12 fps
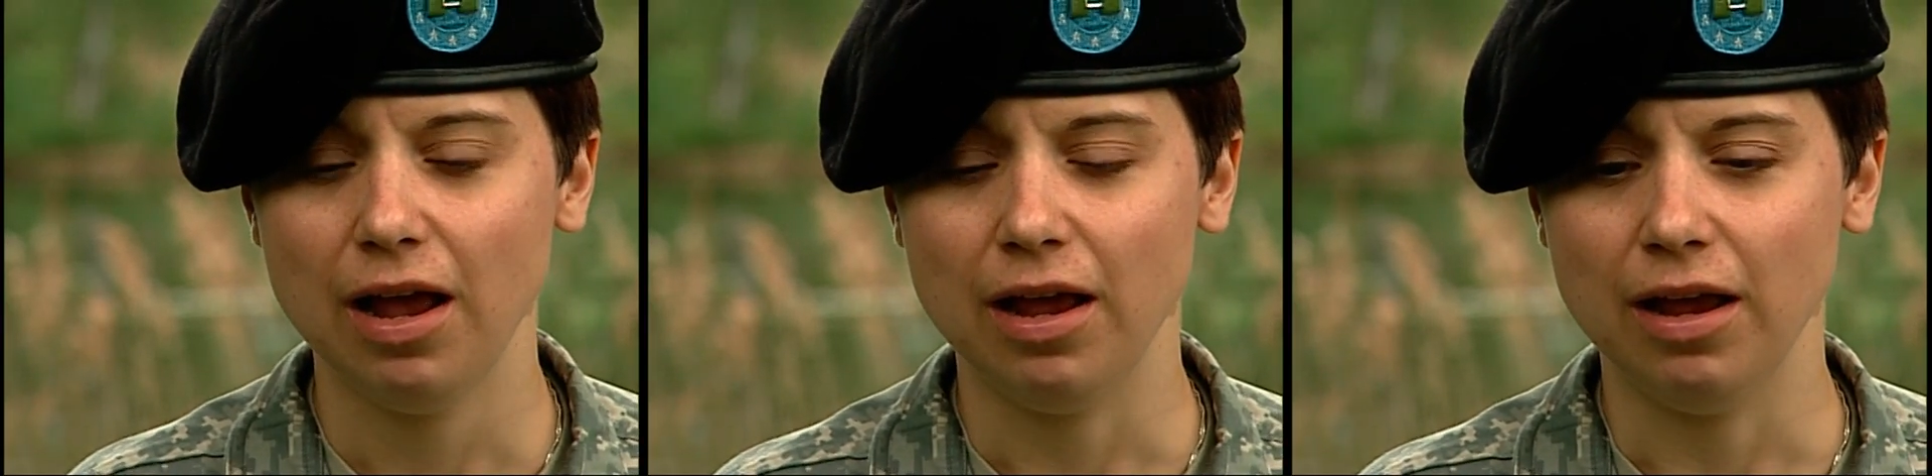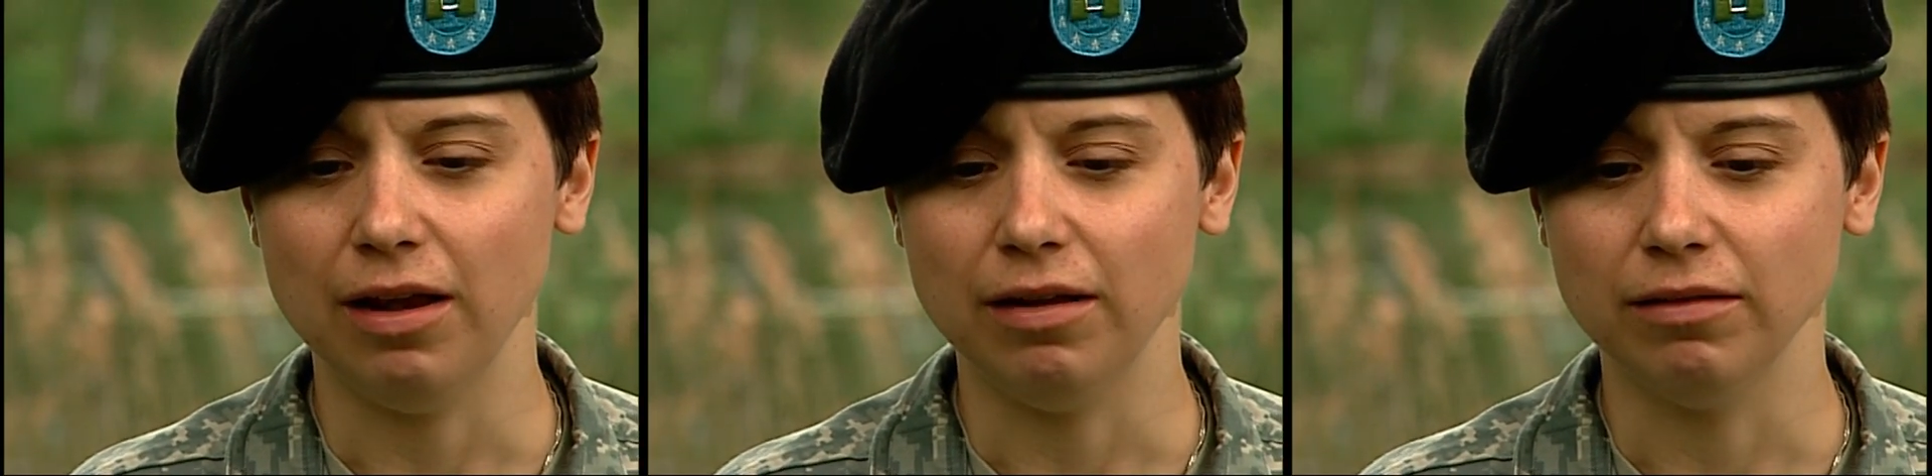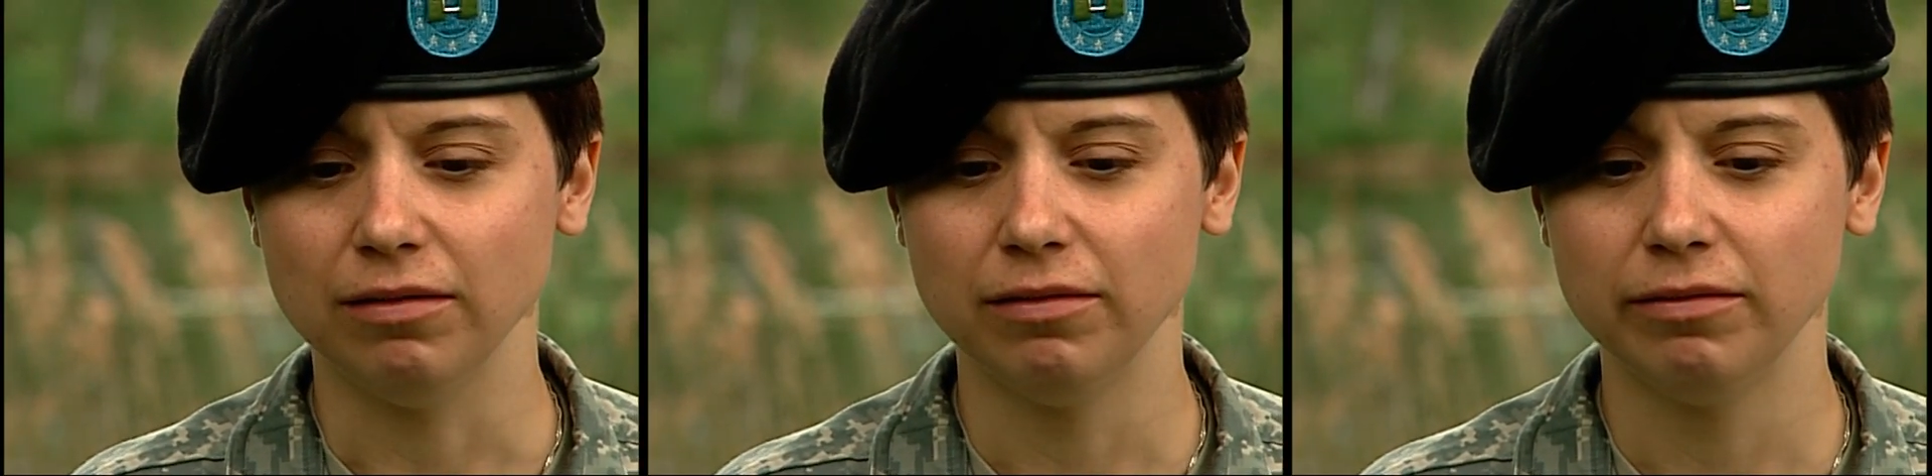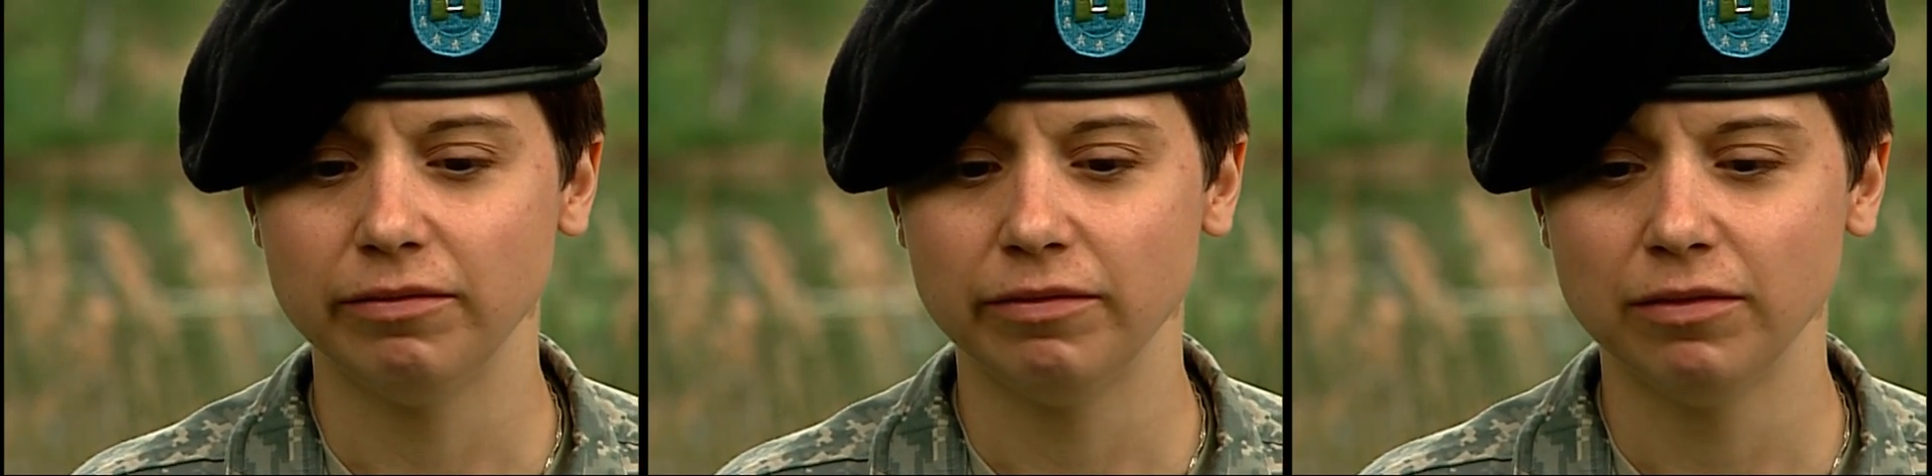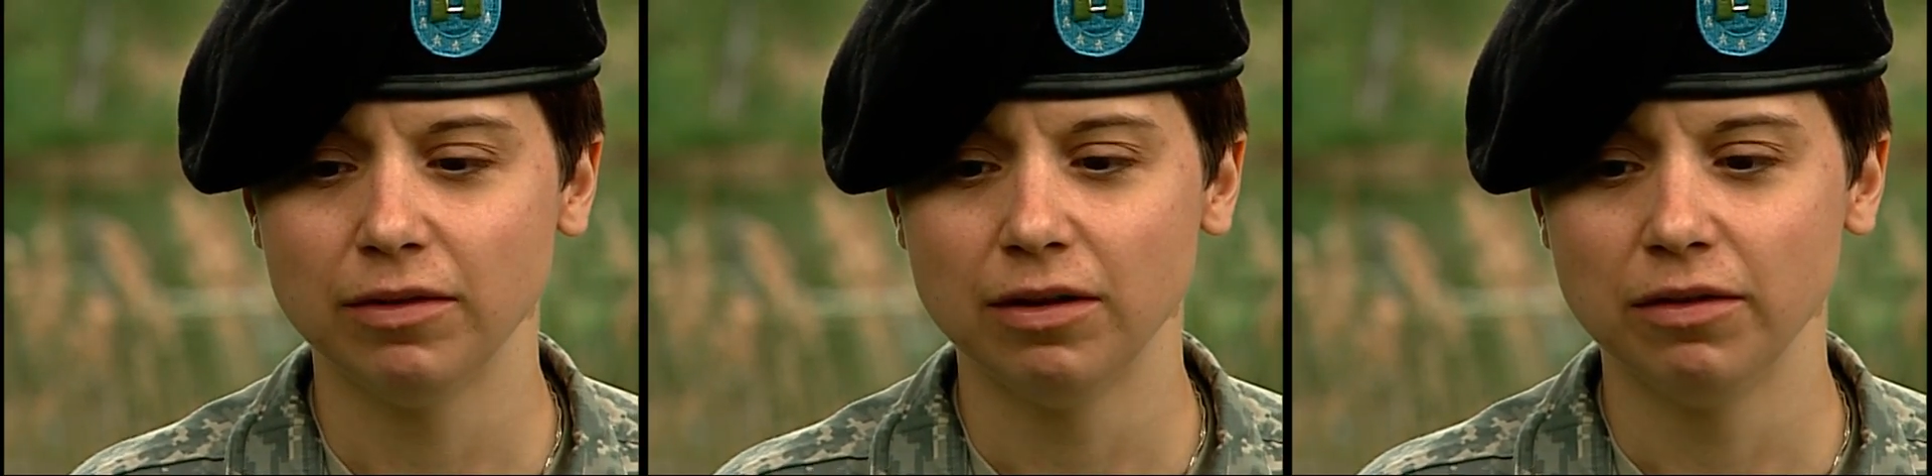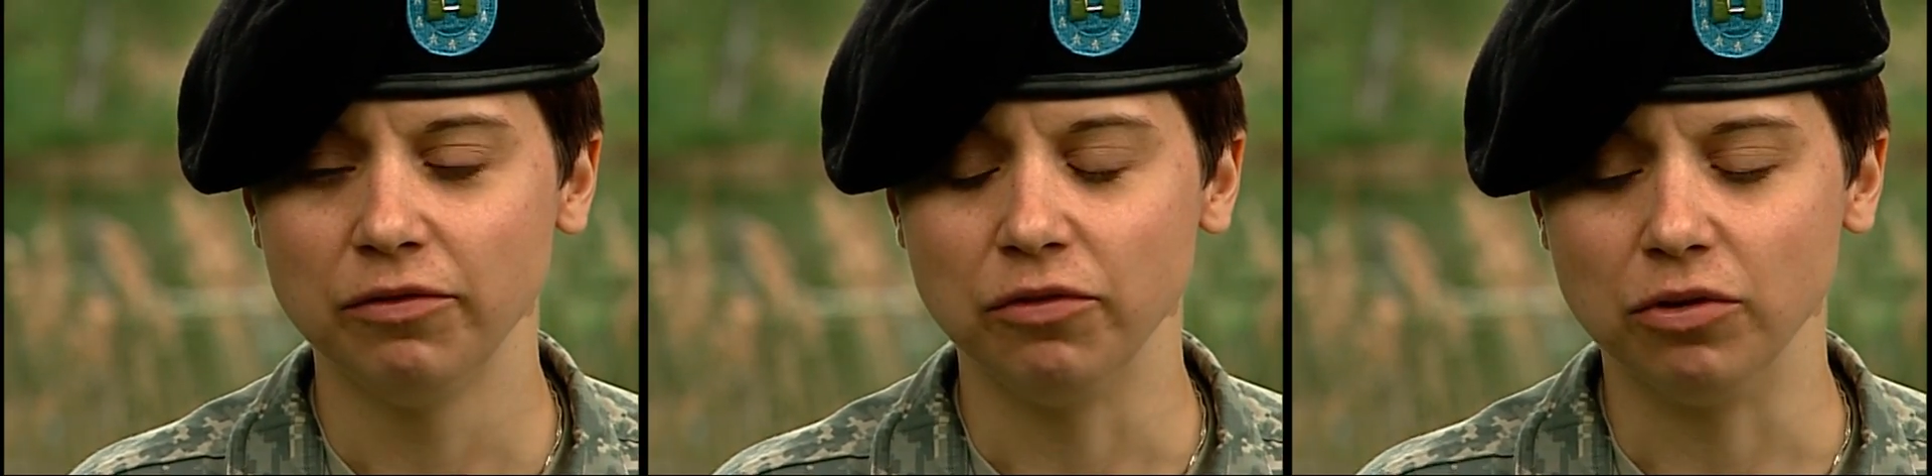And
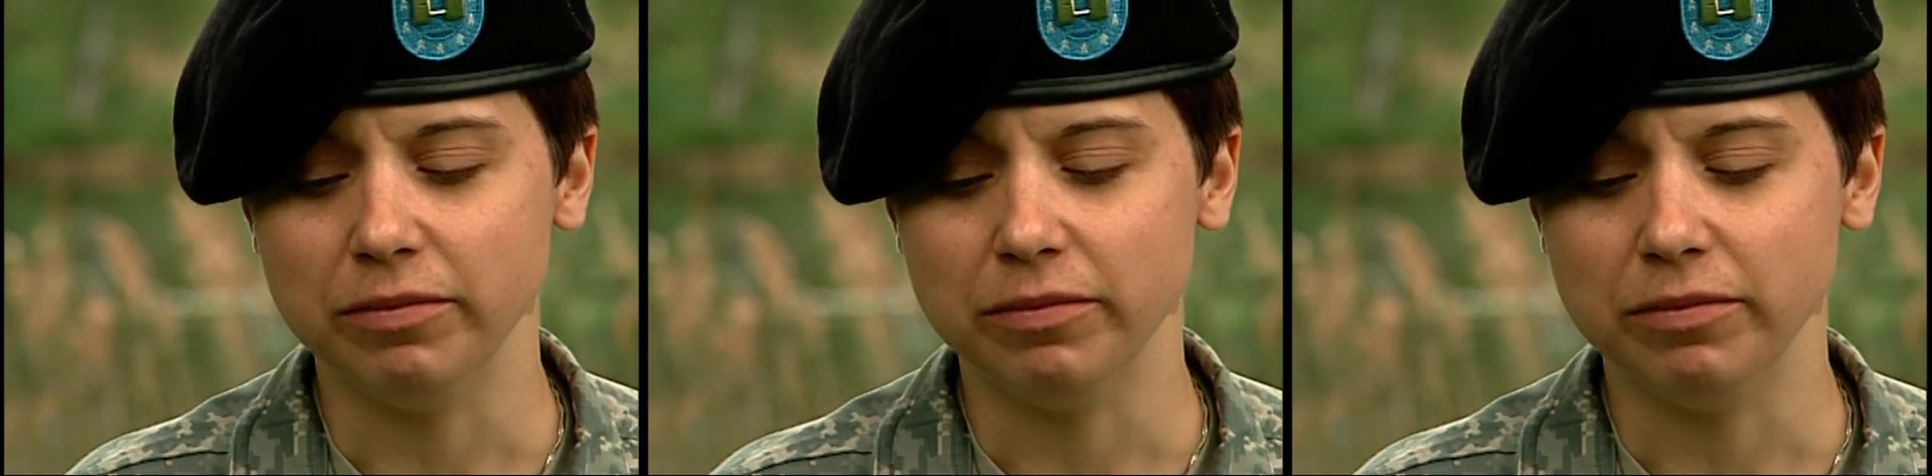for